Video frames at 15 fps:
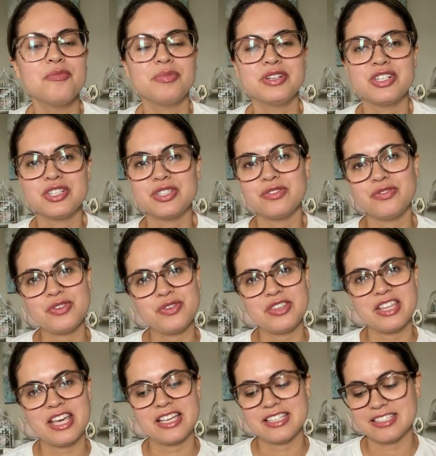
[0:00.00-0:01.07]
but just a few
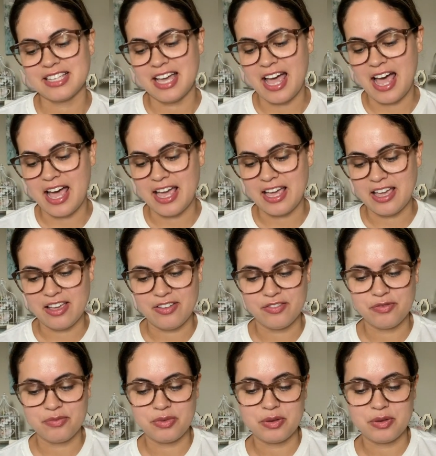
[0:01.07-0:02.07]
things that I've